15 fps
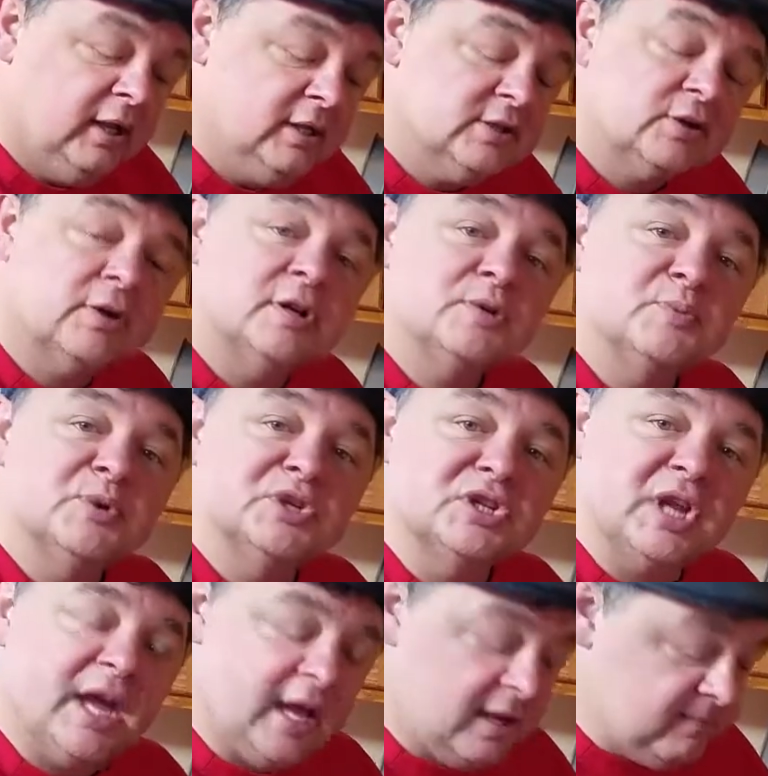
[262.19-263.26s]
It's Christmas
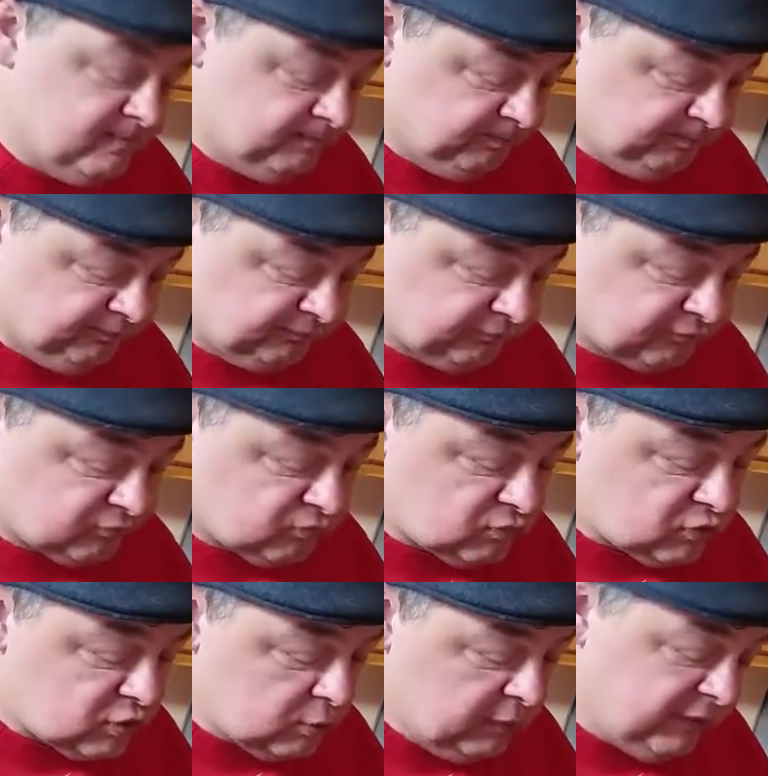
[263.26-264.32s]
Day.
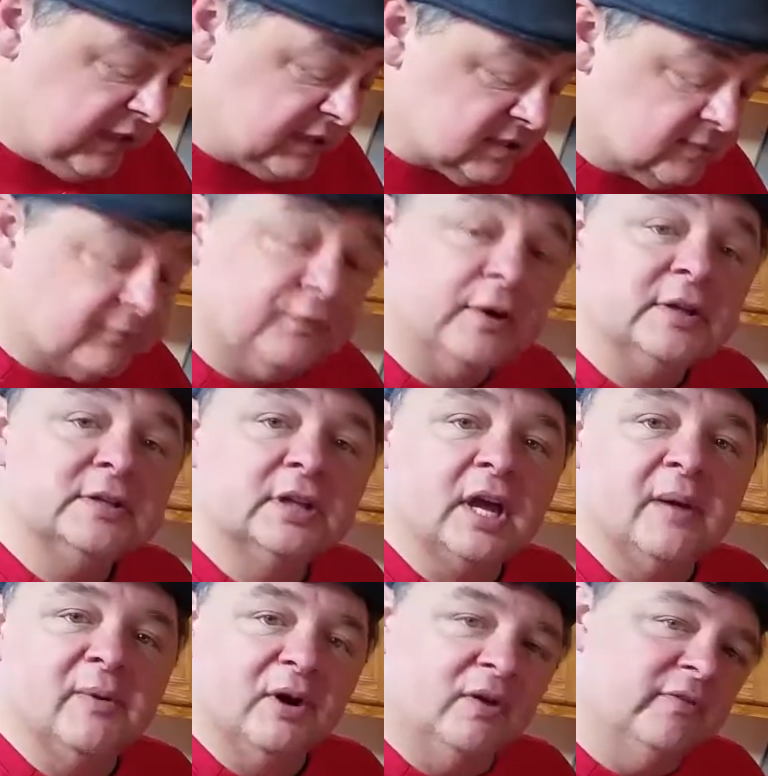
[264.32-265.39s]
We've got some friends
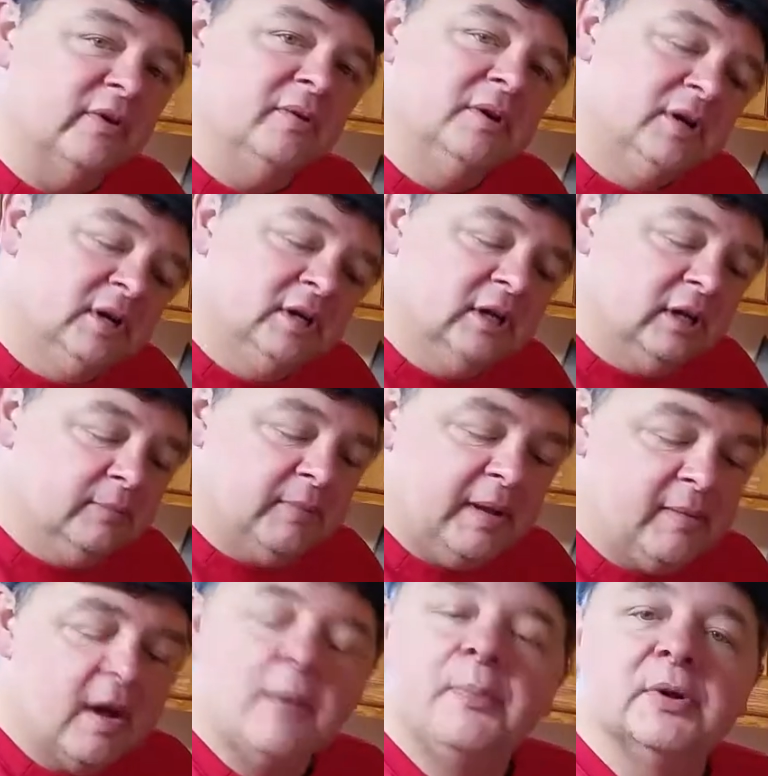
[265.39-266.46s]
coming over.
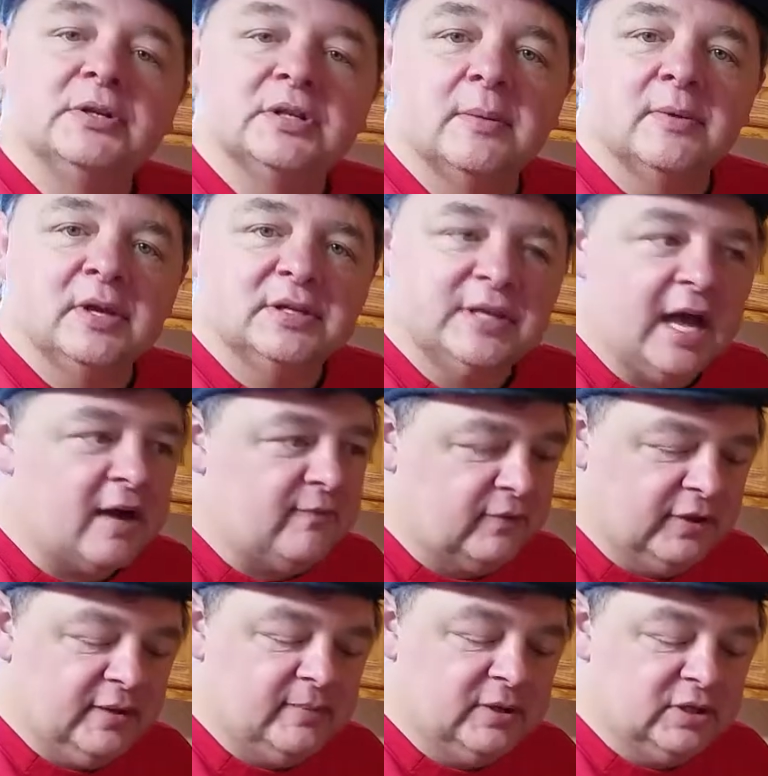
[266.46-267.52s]
Maybe I'll put some of this out
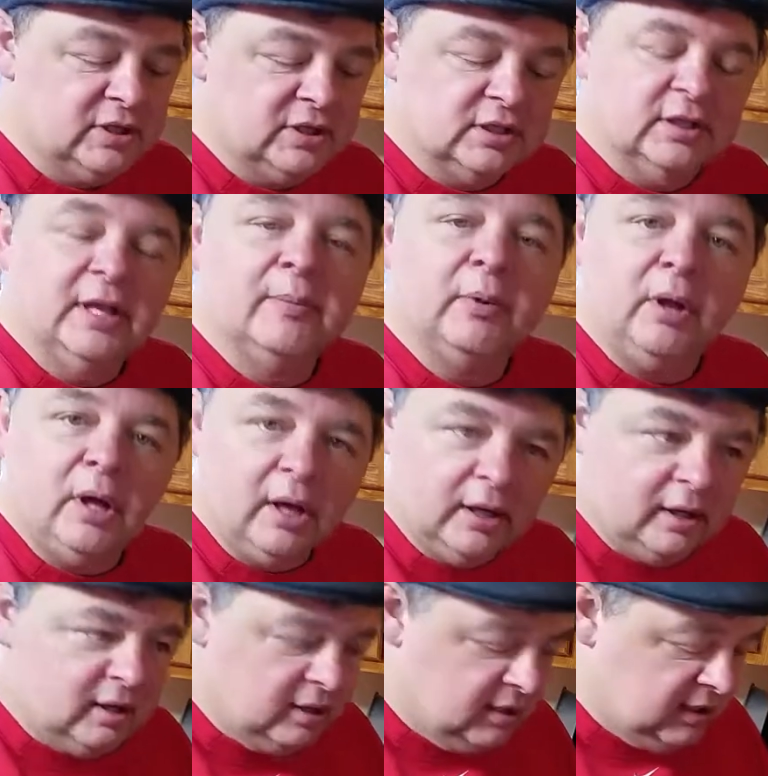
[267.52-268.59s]
for them to just nibble
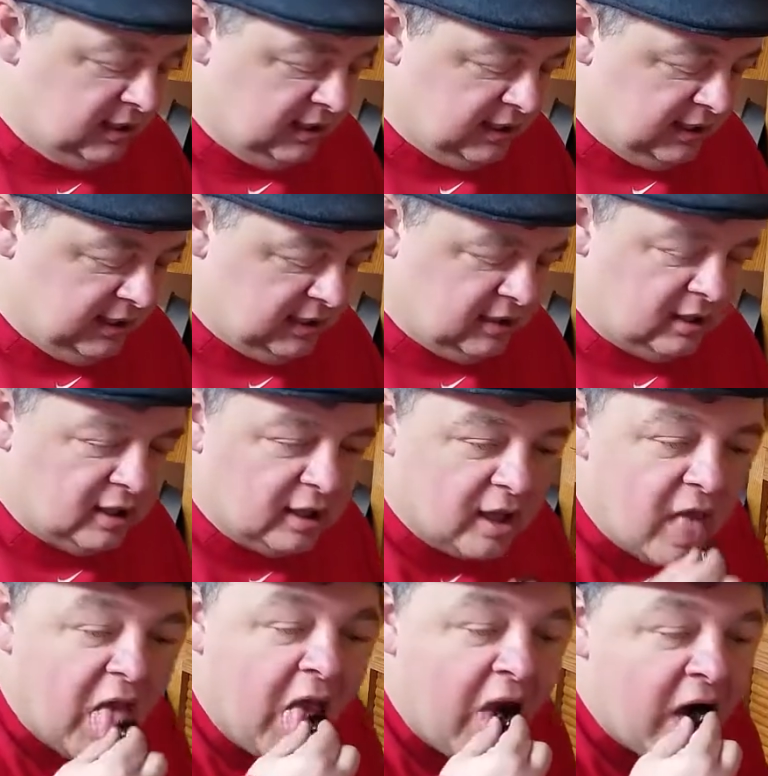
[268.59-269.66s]
on and
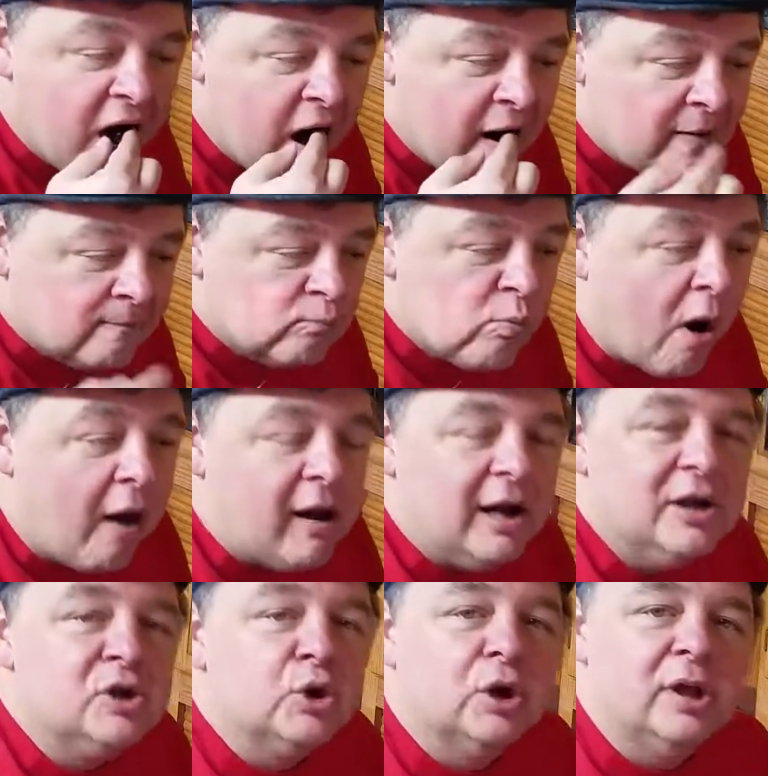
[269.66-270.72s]

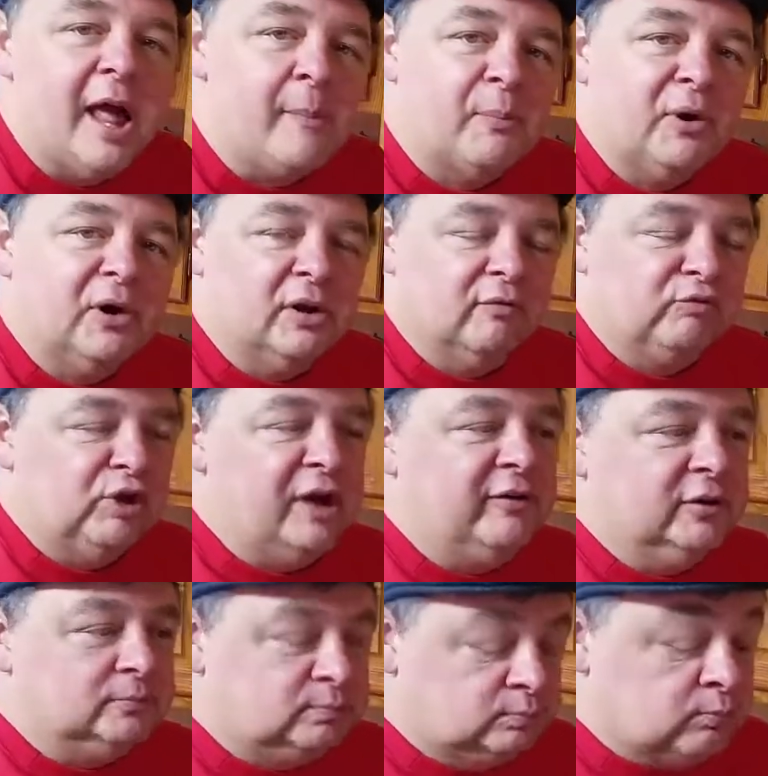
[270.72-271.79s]
enjoy that part of the
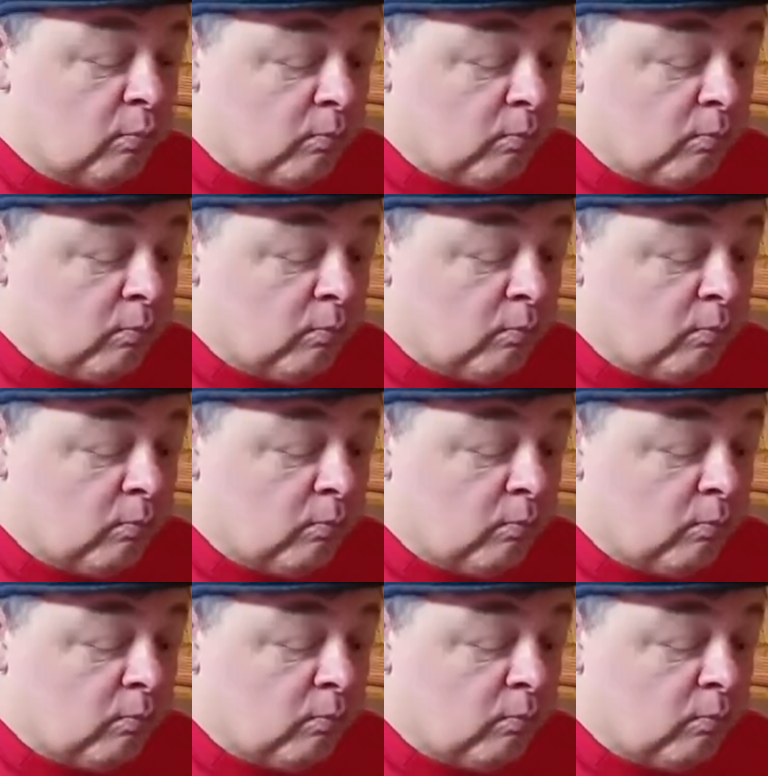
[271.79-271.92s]
flavor.